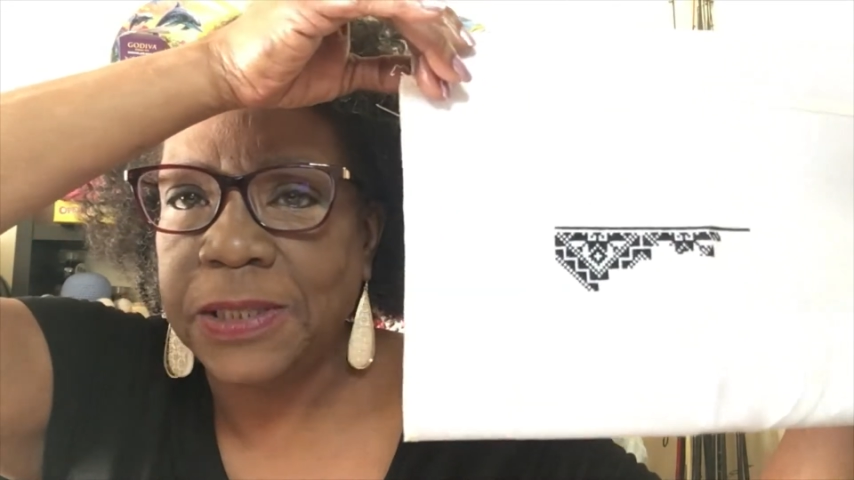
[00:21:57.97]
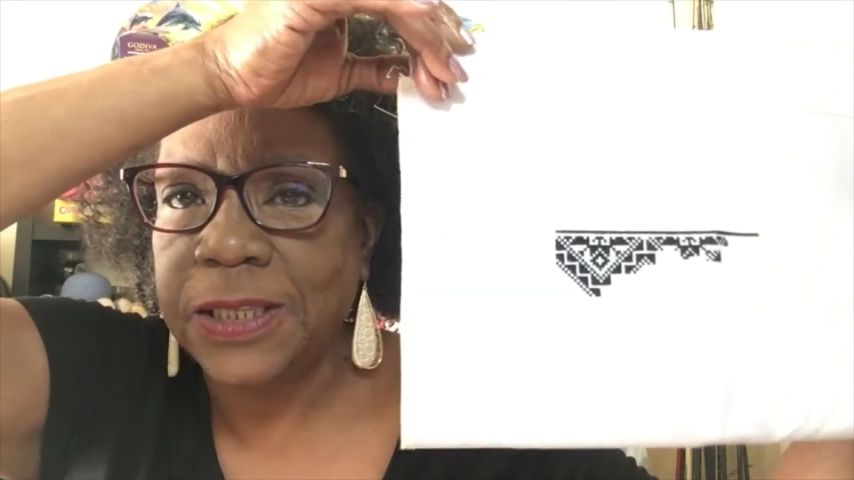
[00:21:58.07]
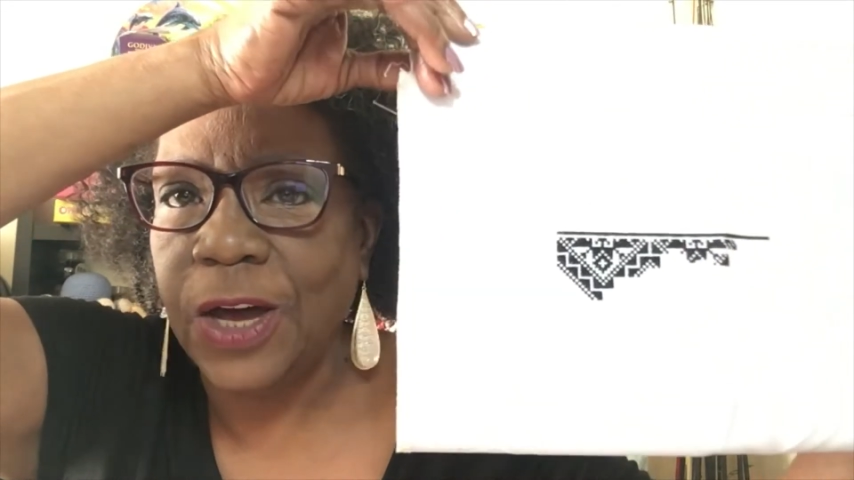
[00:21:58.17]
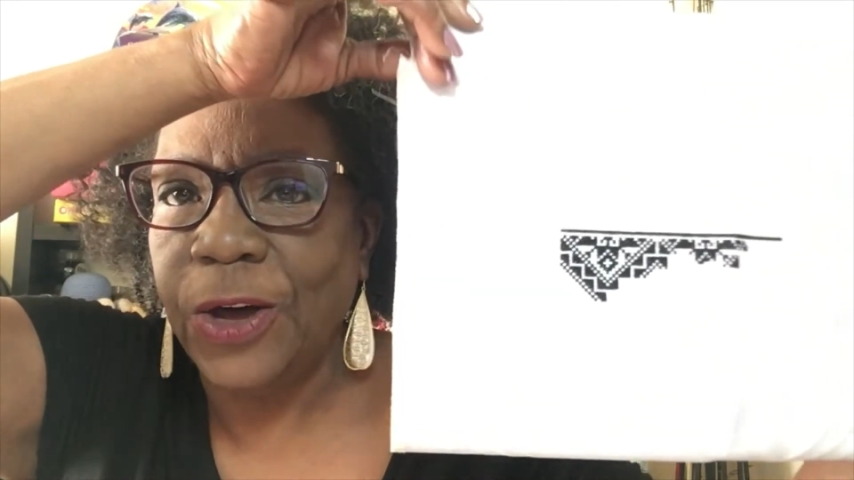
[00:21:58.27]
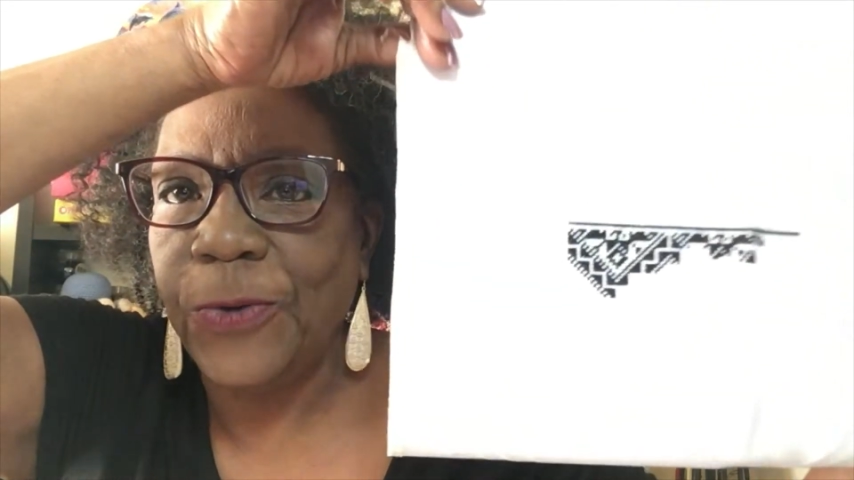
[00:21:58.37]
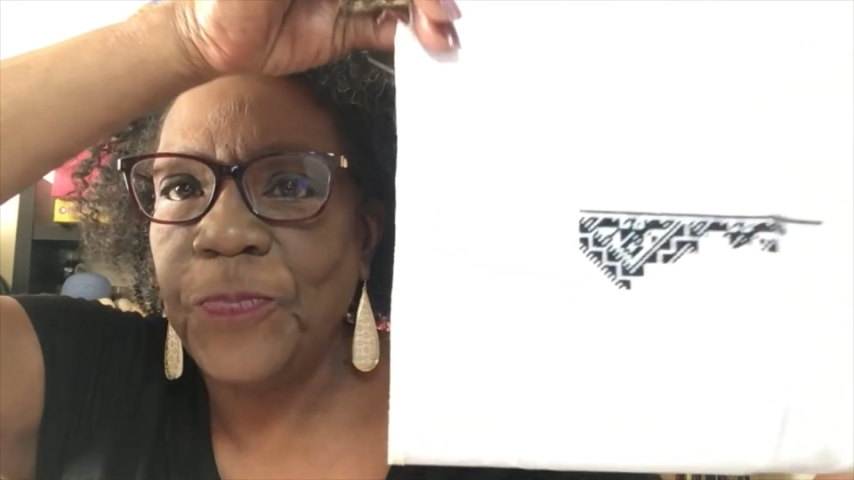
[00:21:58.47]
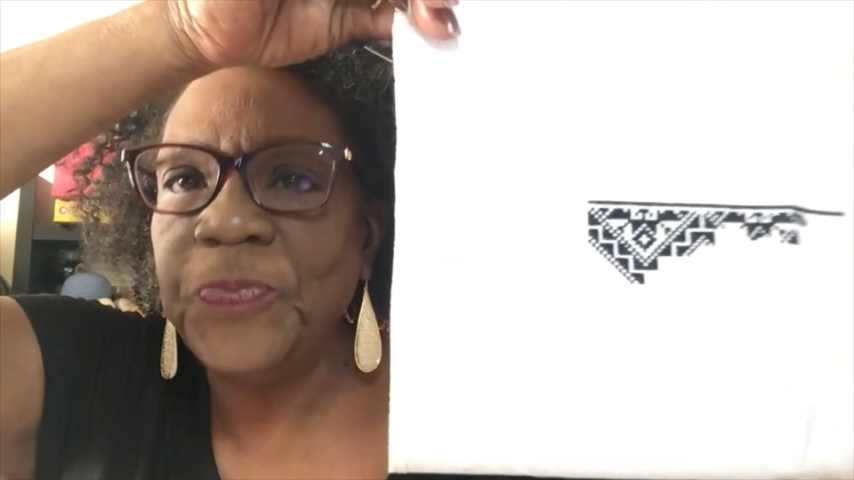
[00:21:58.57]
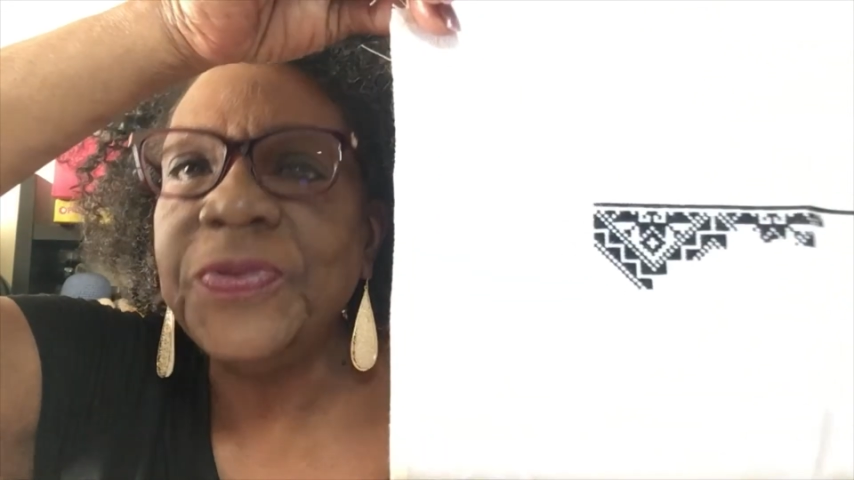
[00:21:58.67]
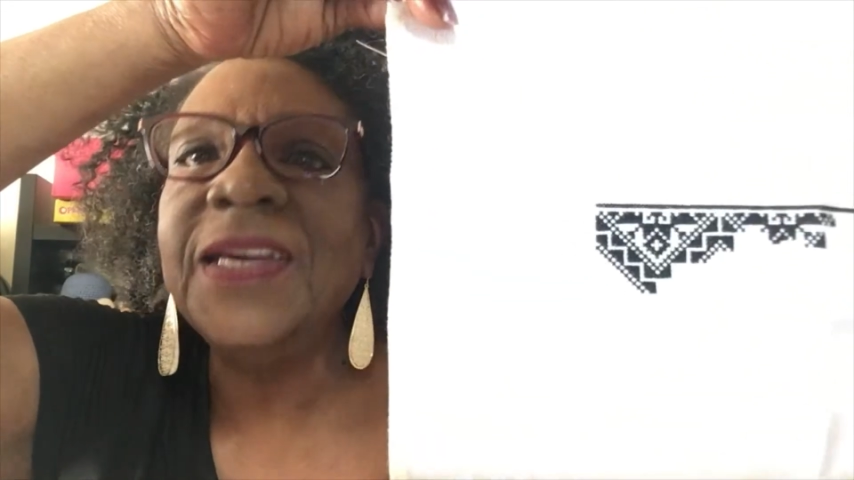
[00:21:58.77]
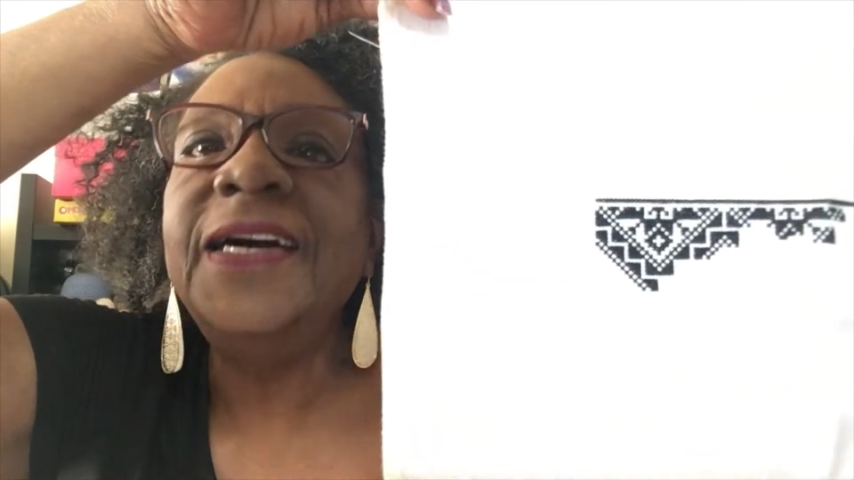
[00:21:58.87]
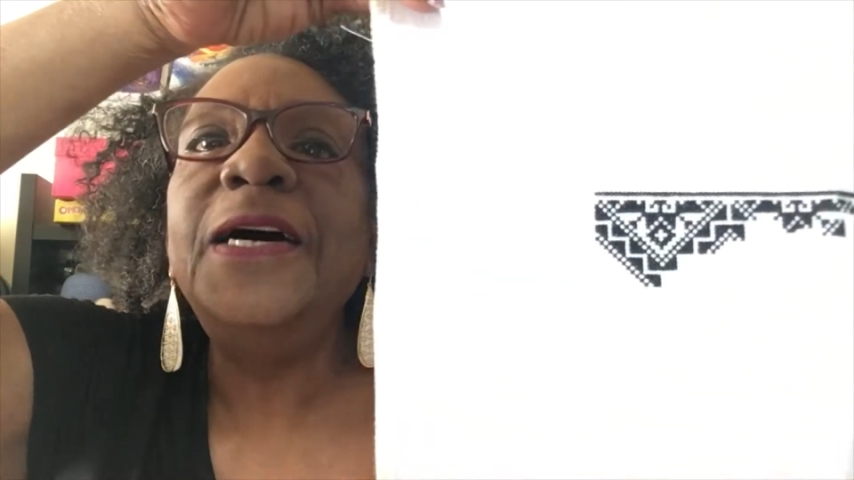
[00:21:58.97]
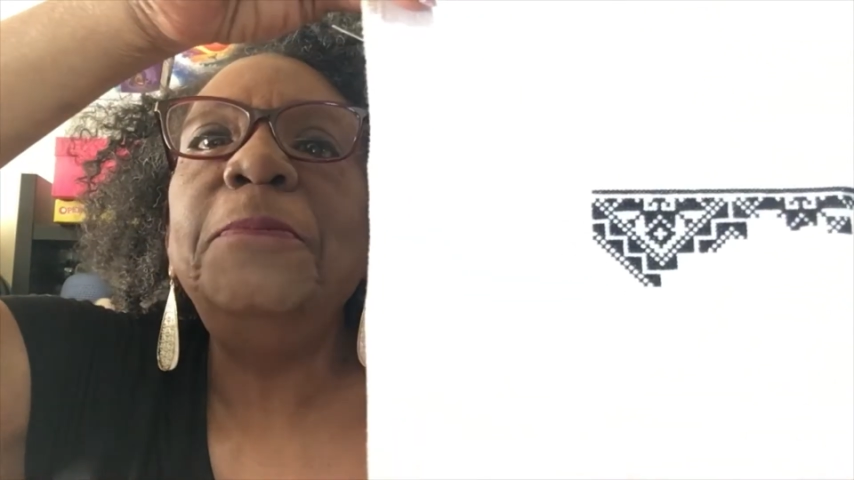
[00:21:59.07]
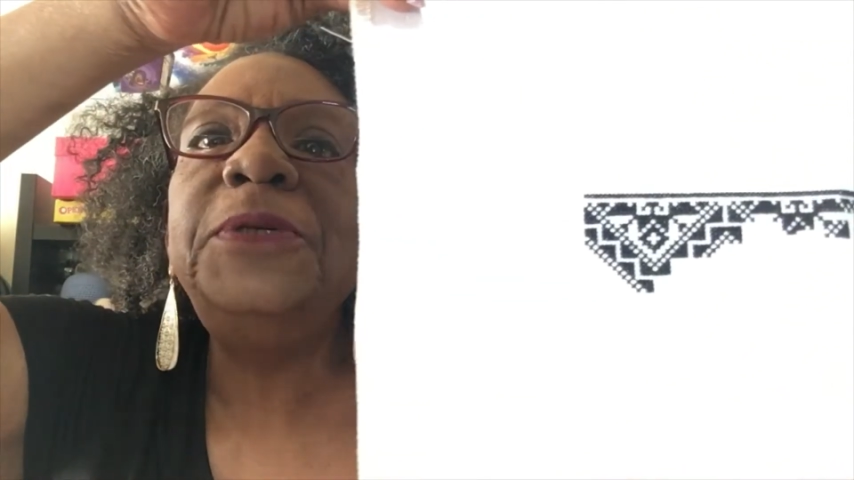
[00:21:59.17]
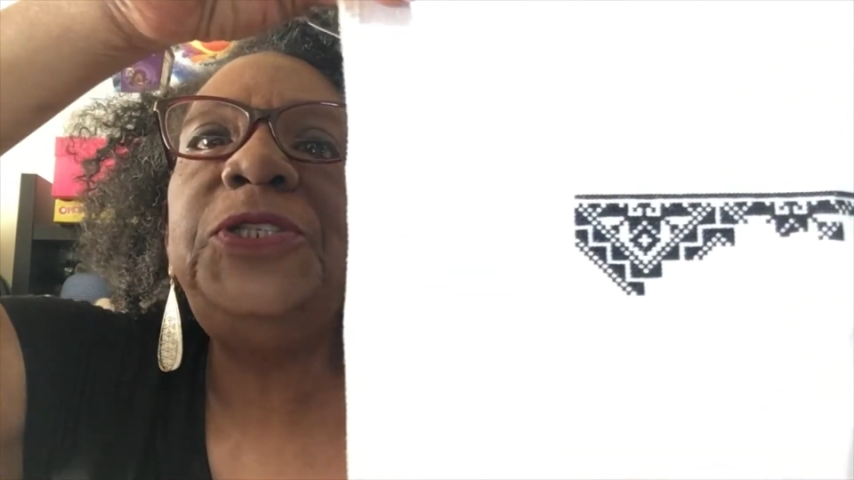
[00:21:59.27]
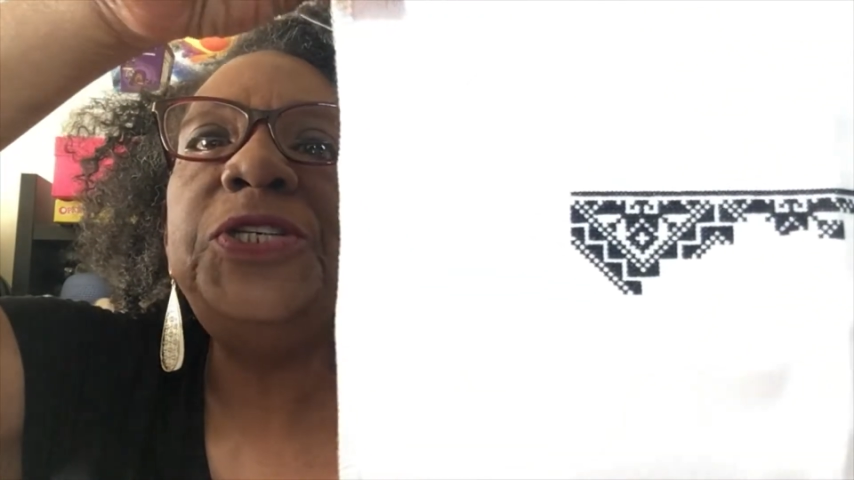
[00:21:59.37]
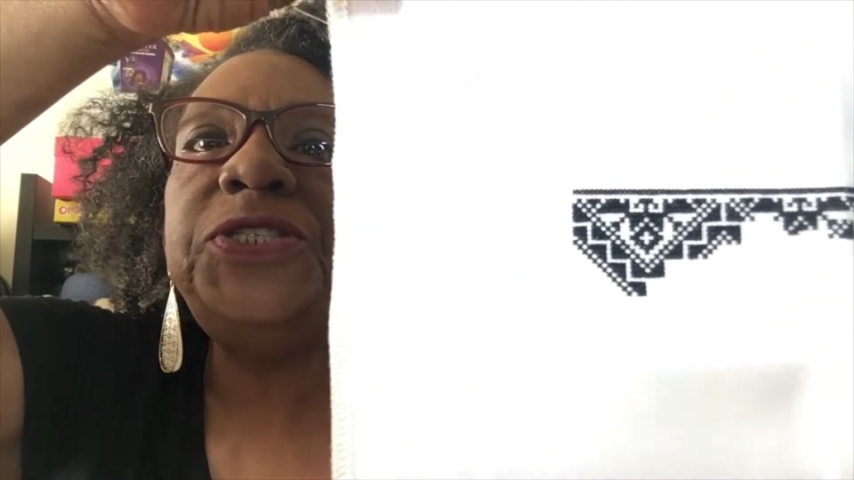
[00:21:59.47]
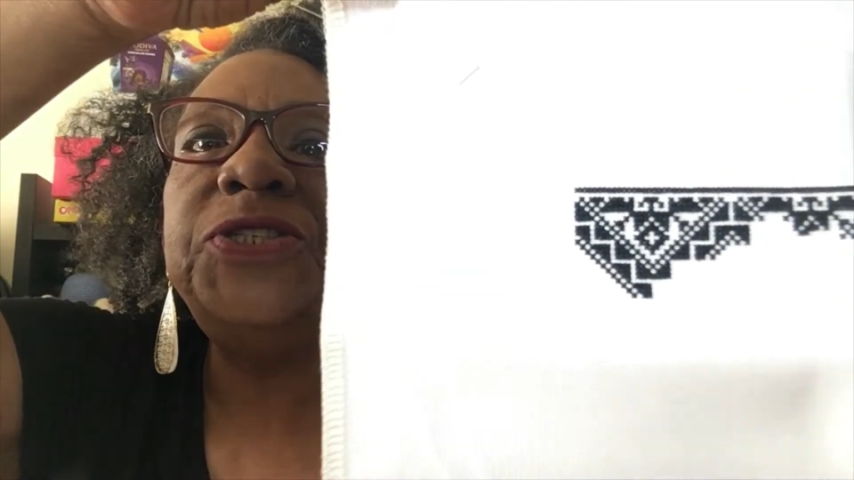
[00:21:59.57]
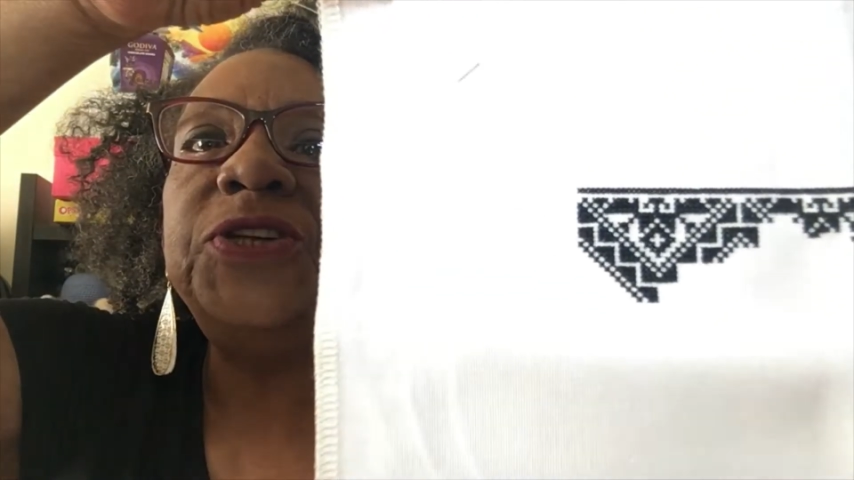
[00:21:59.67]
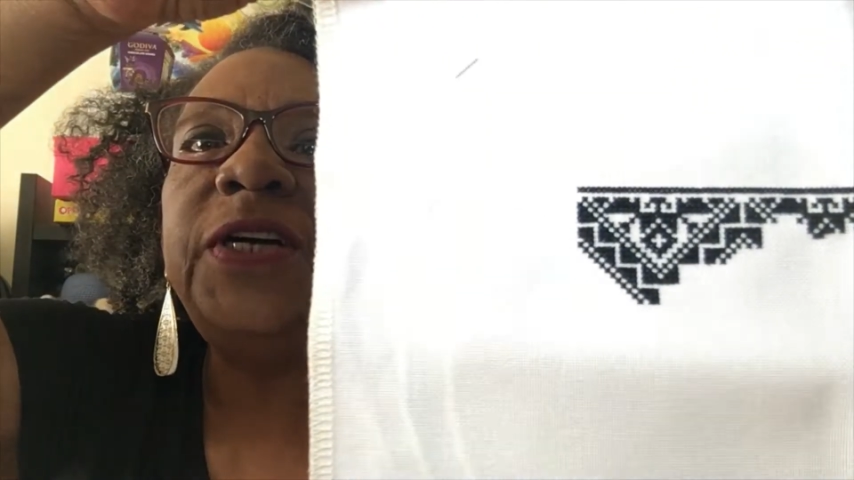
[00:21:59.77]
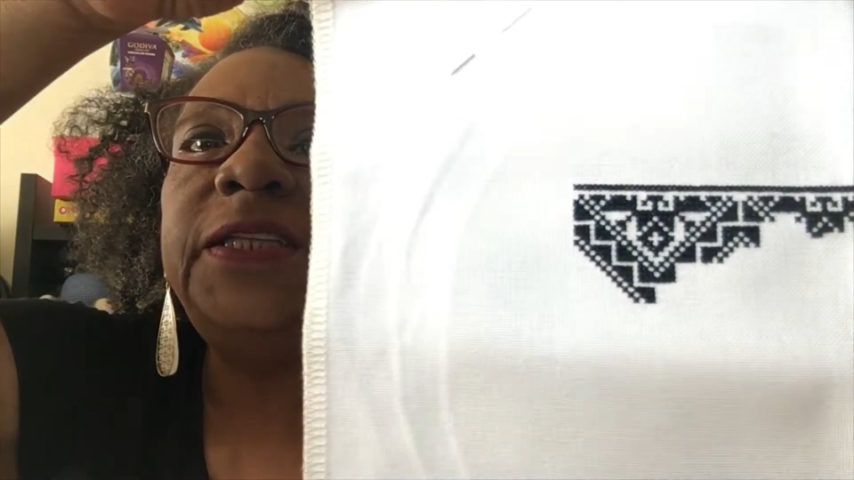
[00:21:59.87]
So, but just look